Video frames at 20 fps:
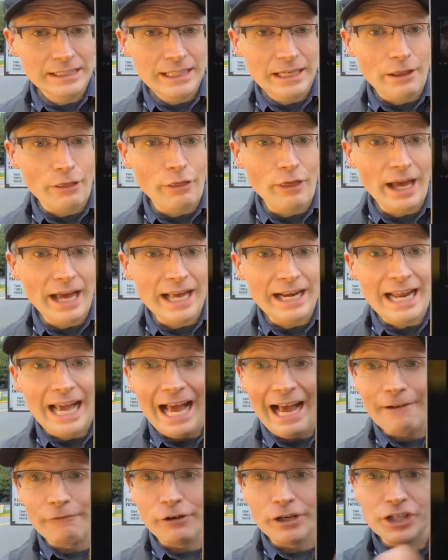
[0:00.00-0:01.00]
than
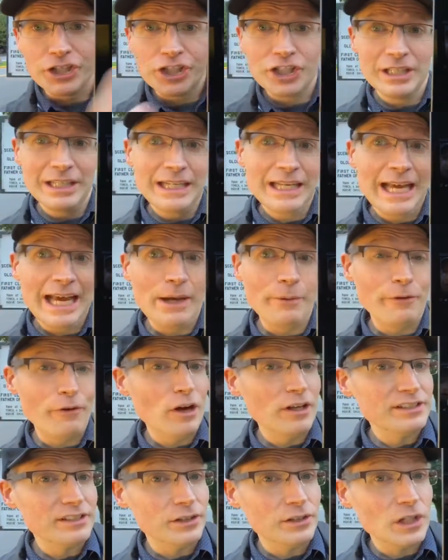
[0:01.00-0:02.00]
average. And we
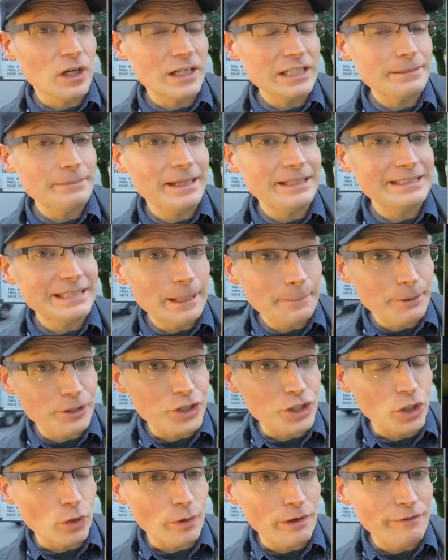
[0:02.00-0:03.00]
also talked about
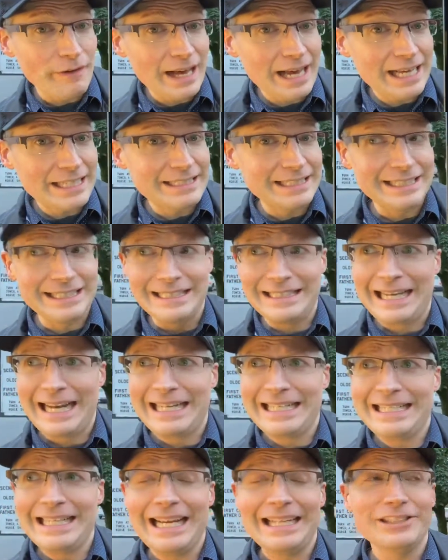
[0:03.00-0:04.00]
temperature. We've had
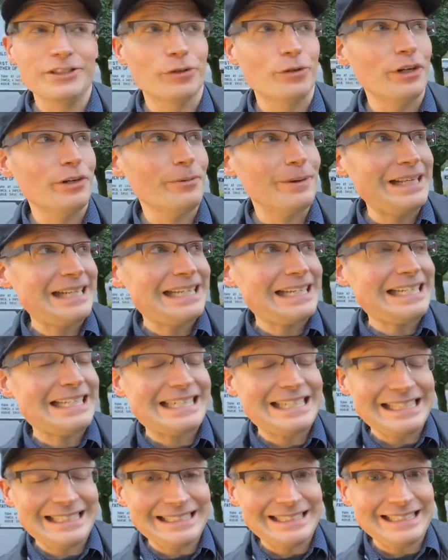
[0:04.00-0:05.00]
98 degree reading in
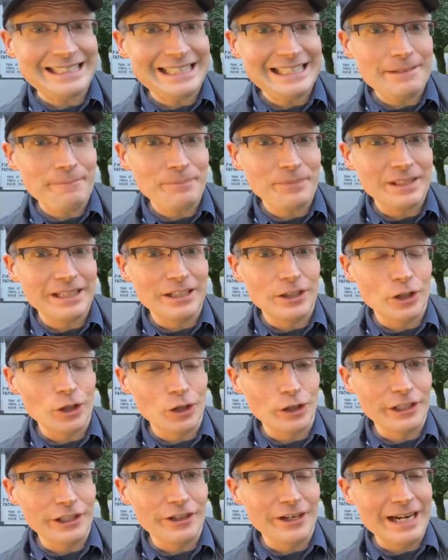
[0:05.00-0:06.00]
DC
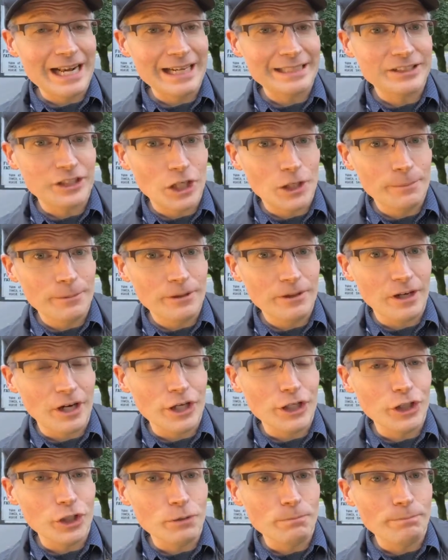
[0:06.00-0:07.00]
earlier in October, our
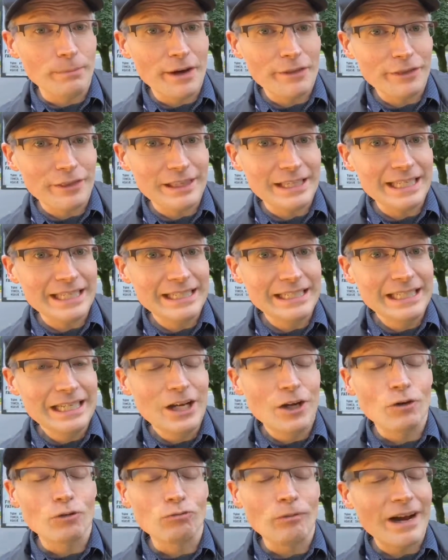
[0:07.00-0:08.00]
new monthly
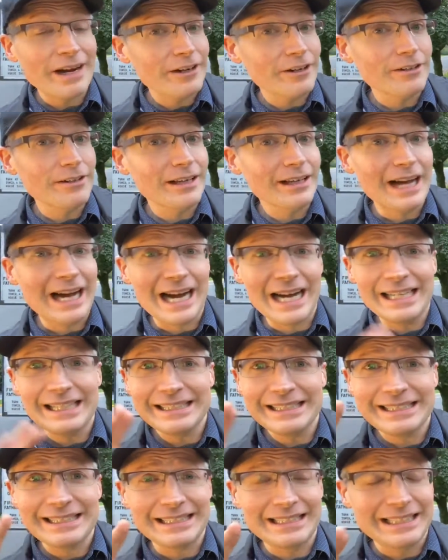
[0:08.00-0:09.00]
record
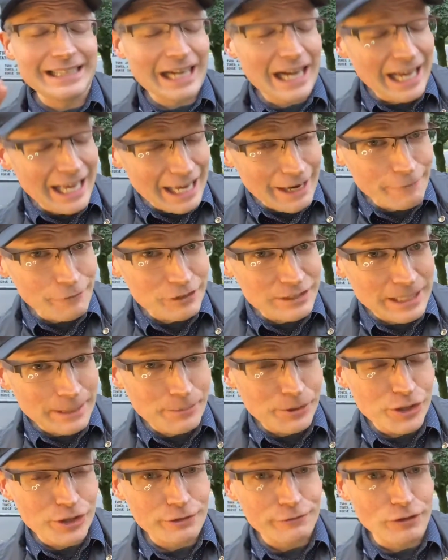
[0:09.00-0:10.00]
highest ever
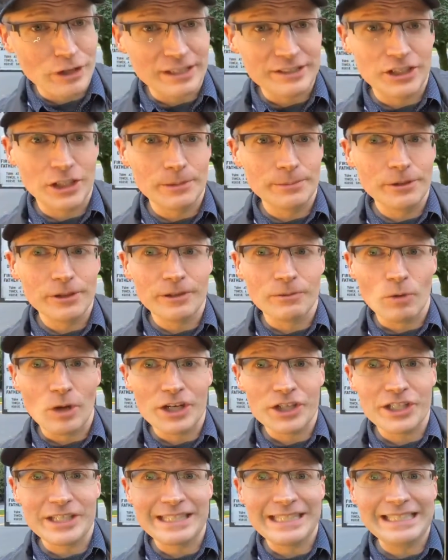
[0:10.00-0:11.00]
temperature for October in
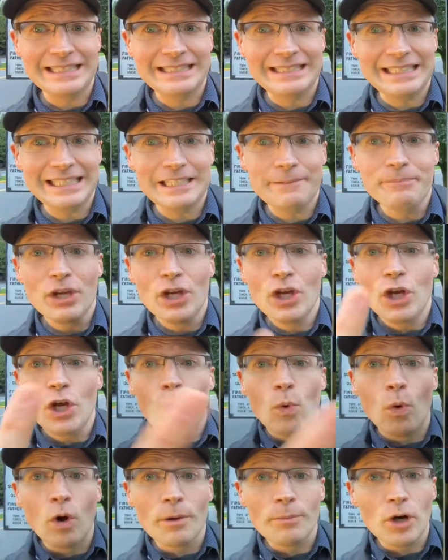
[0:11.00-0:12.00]
Washington, D.C.
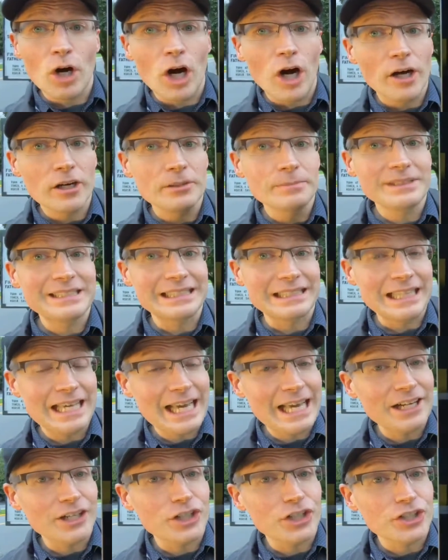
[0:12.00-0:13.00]
Warmer autumns
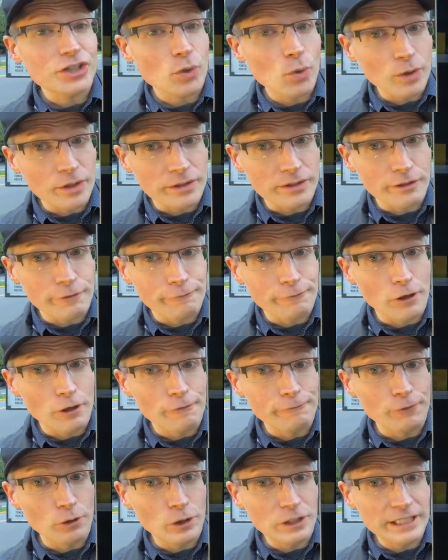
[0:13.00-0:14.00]
delay and shorten the fall
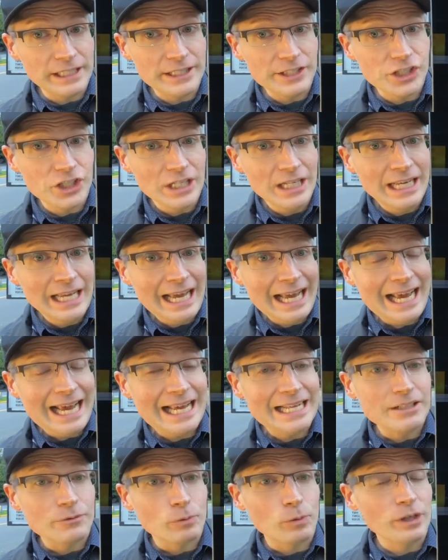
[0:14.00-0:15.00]
foliage,
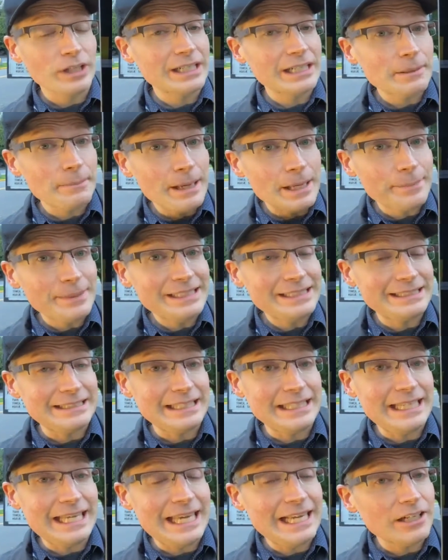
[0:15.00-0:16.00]
and we're going to maybe
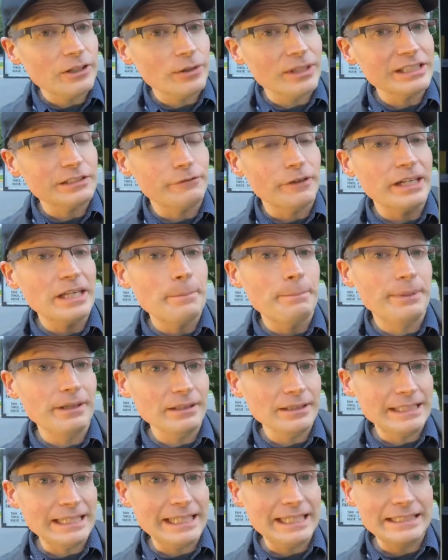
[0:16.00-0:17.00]
see increased
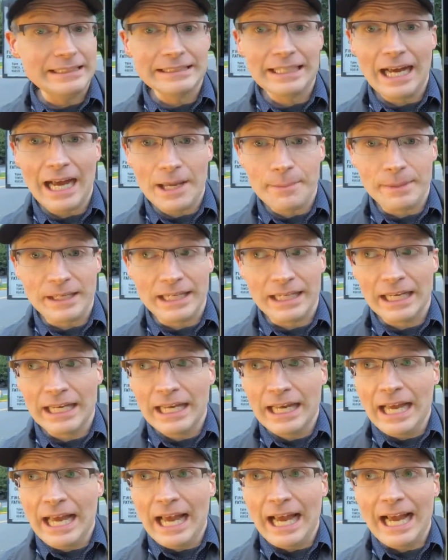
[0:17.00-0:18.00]
variability in timing
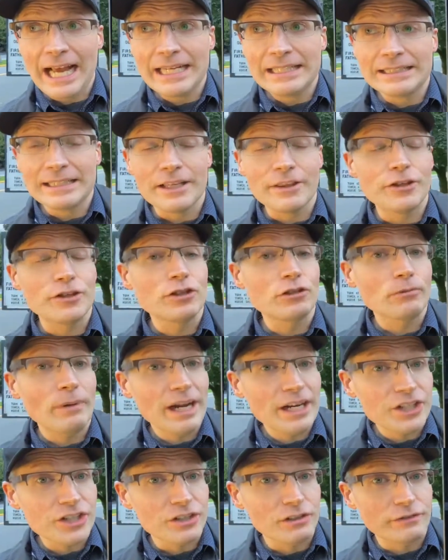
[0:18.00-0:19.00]
and the
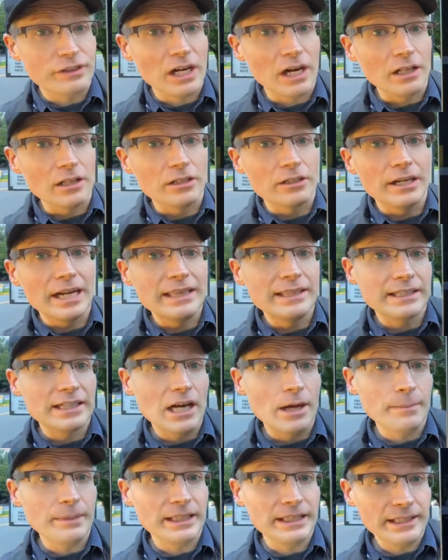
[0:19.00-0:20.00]
duration of color in the
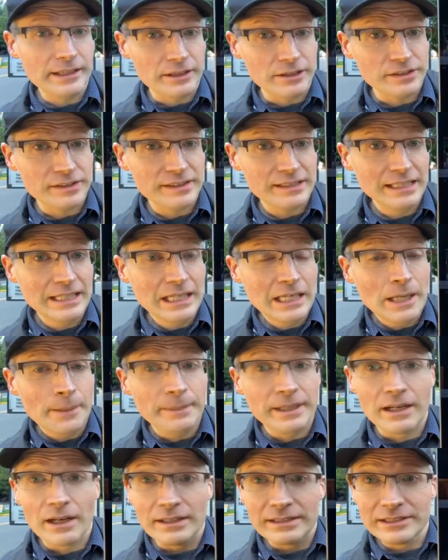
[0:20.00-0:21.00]
coming years.
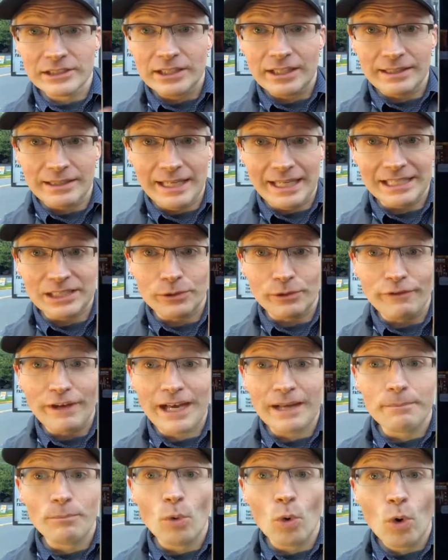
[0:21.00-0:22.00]
Because look at this, we've
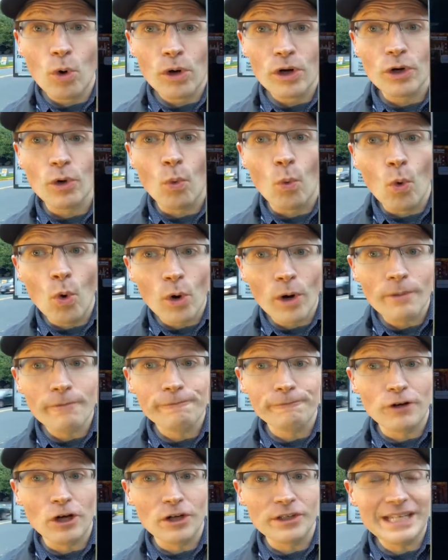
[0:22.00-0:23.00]
had more warm
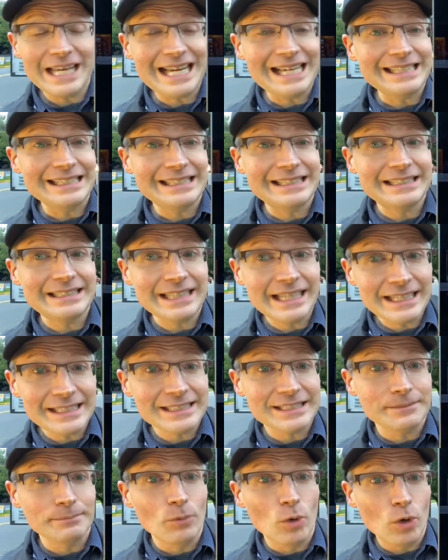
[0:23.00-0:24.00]
fall days.
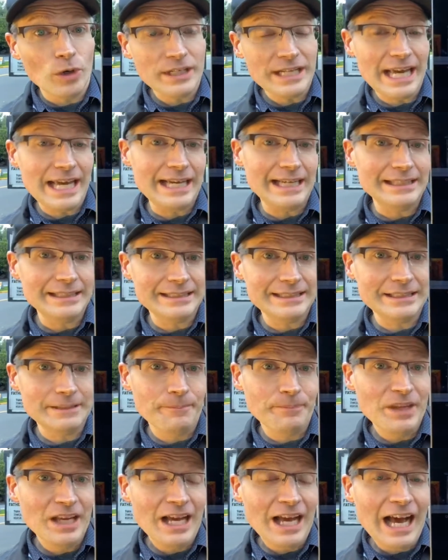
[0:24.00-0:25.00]
6 more days
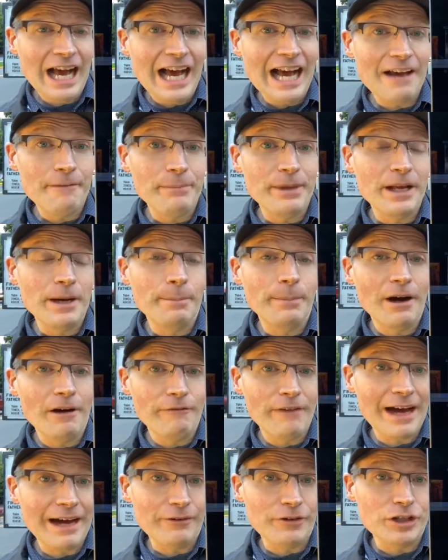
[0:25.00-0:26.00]
have been above
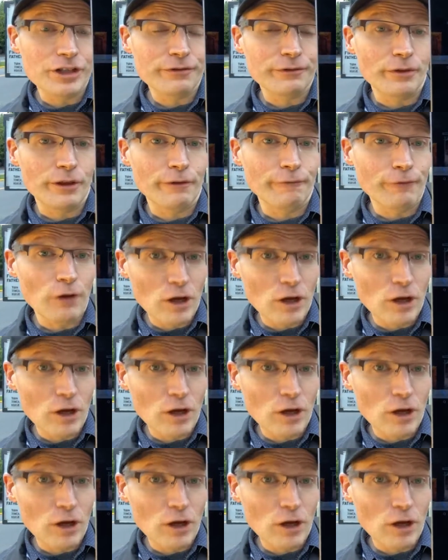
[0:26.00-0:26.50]
average for the fall